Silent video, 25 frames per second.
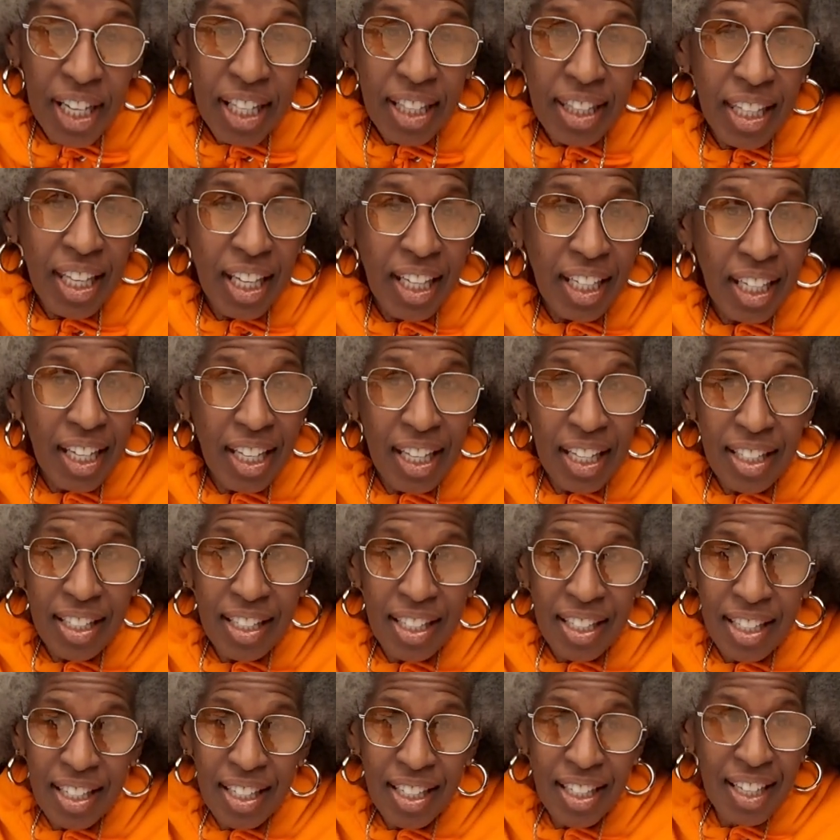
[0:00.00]
thing is, you're
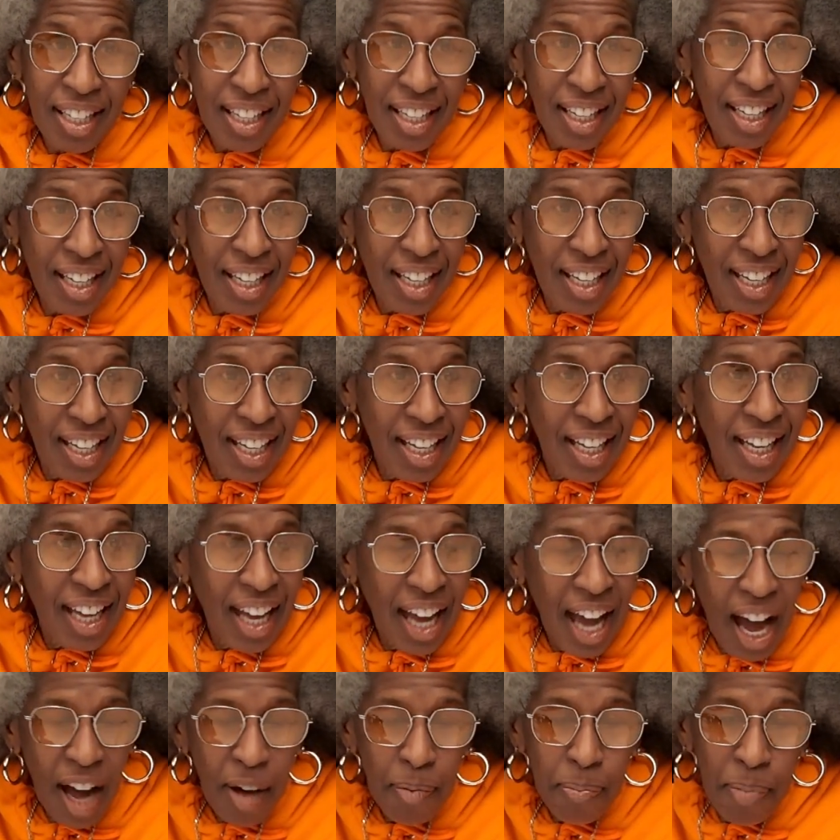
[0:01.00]
just so on it.
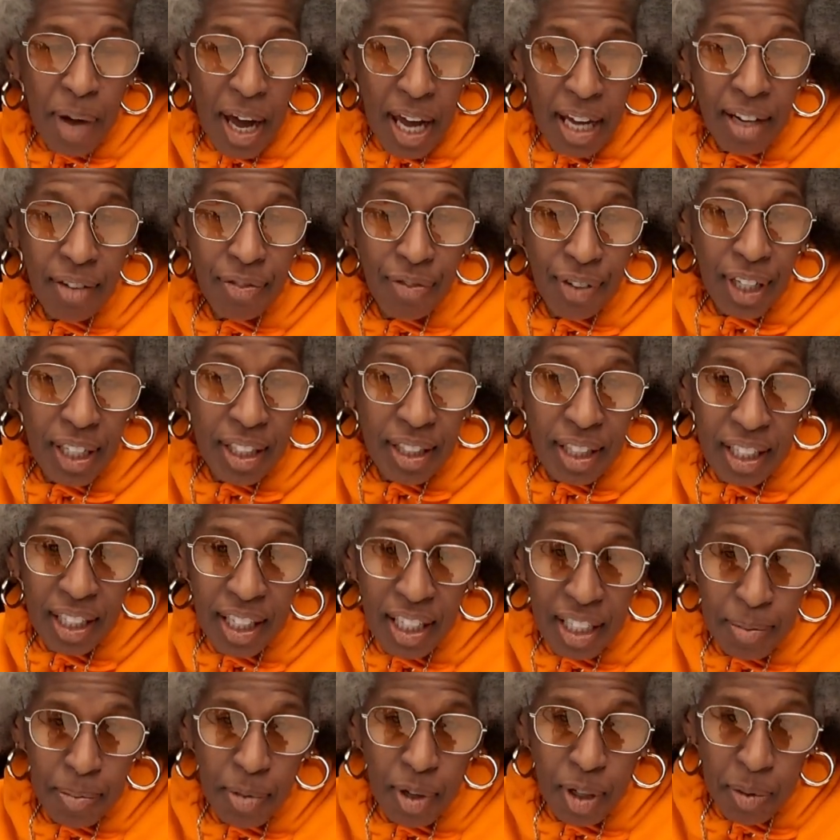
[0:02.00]
I'm, and the funny thing
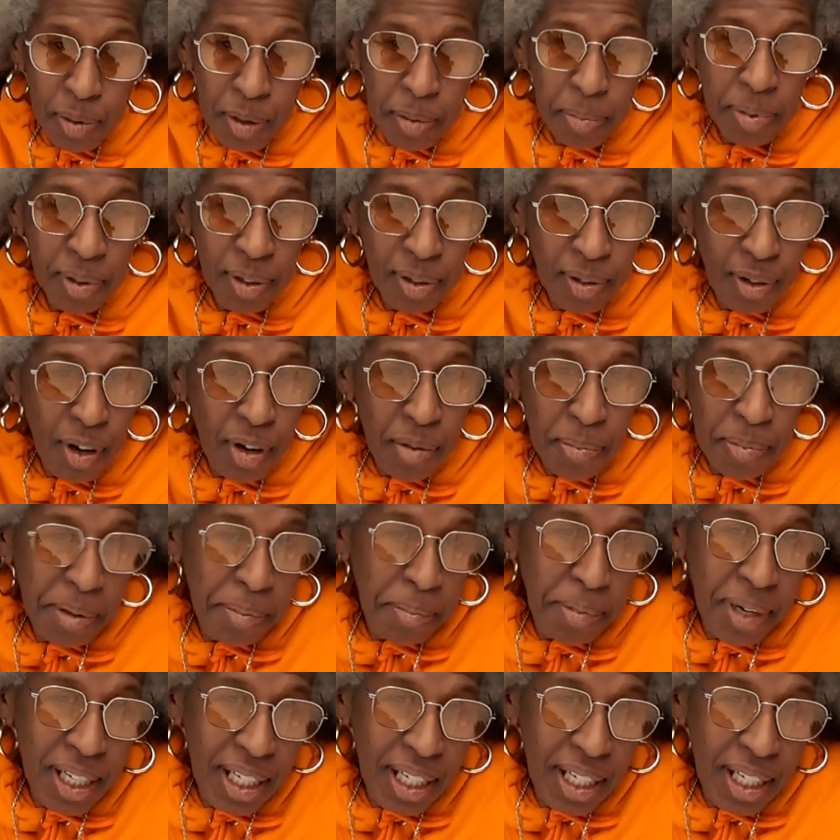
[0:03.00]
is, most people who owe me money,